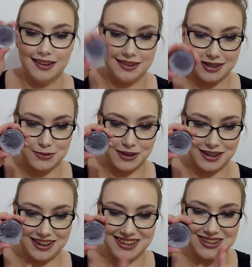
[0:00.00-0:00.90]
This
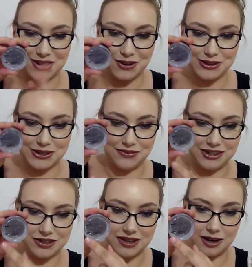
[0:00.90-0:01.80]
one is also
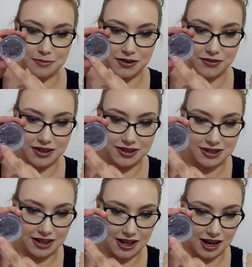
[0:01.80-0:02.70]
finished up. If you can
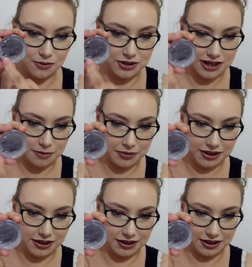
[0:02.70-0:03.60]
see, I was up
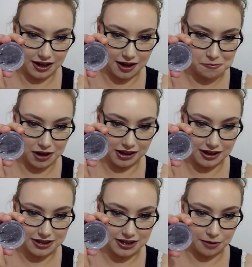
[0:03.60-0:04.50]
here at my
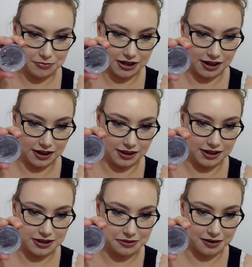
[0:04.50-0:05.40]
last update.
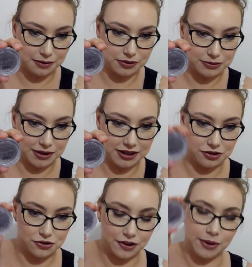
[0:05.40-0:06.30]
This is where I was in my
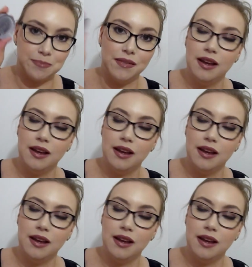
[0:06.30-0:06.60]
intro.